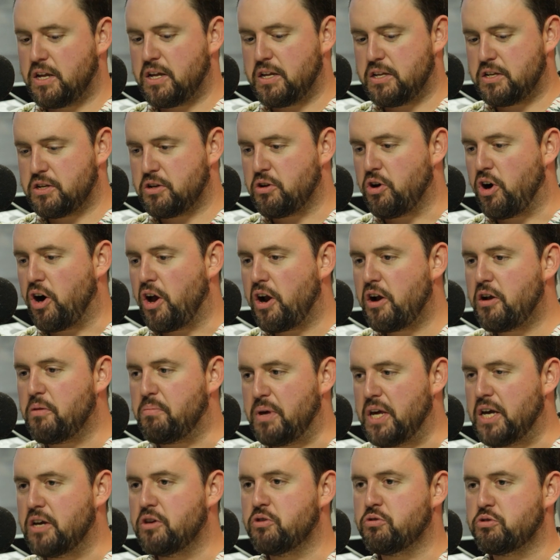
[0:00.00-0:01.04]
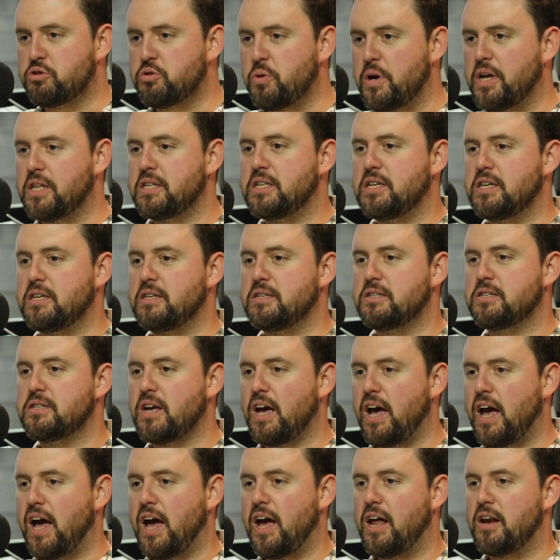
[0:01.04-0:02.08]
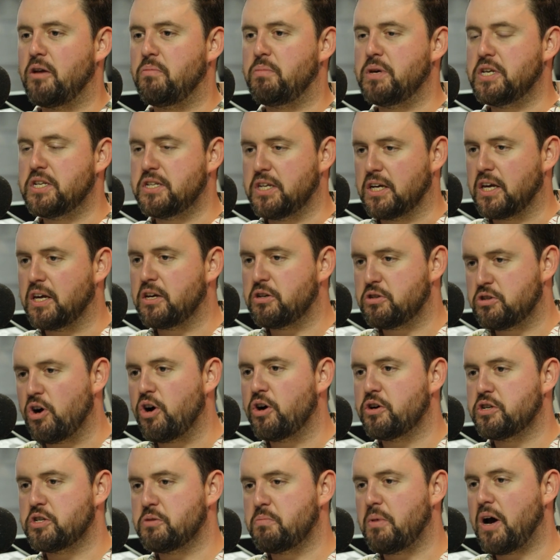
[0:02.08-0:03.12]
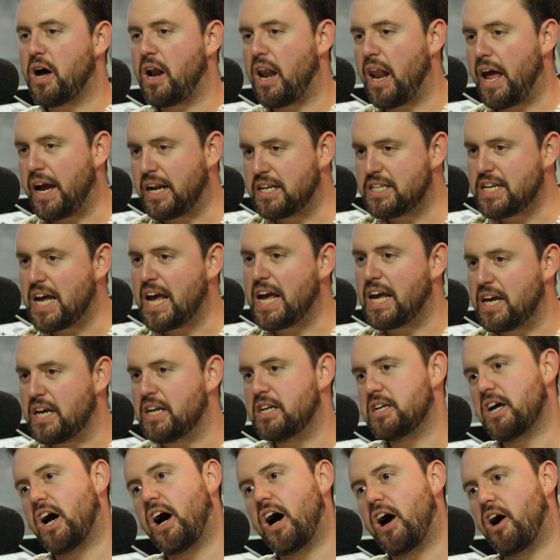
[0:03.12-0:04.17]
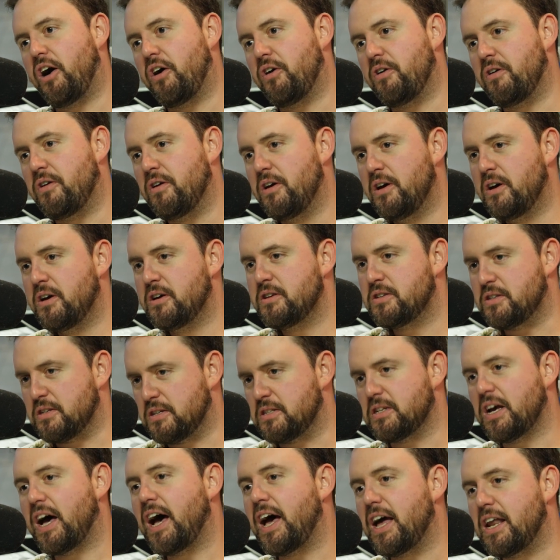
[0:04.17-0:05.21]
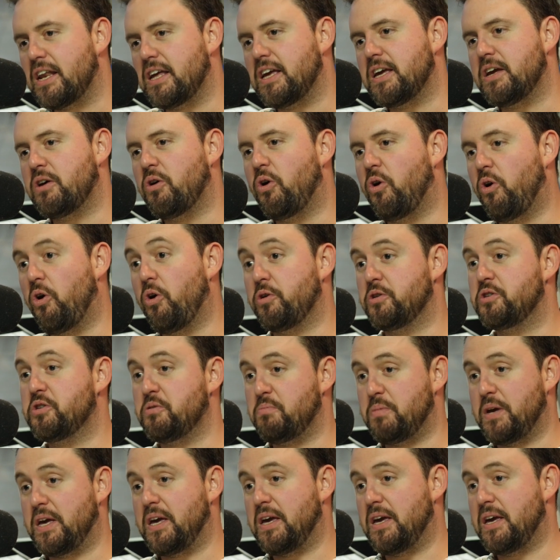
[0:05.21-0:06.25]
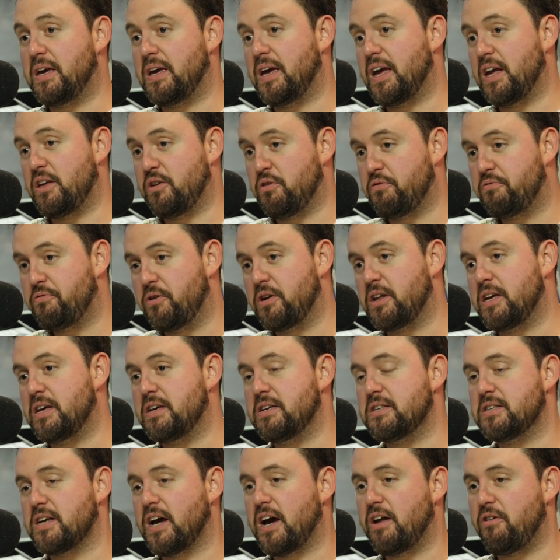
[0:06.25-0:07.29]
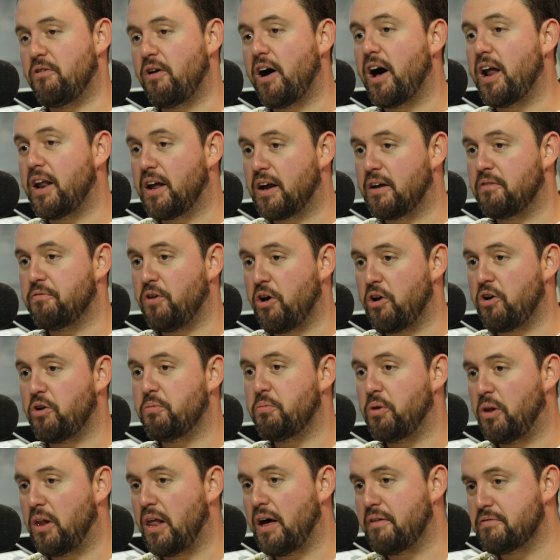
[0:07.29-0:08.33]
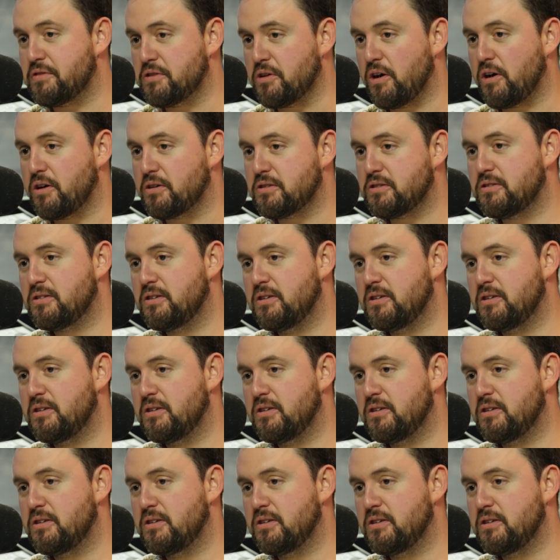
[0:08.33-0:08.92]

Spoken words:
it harder to be in your 20s and be singing songs about like taking down society, or to be in your 40s and writing vulnerable love songs?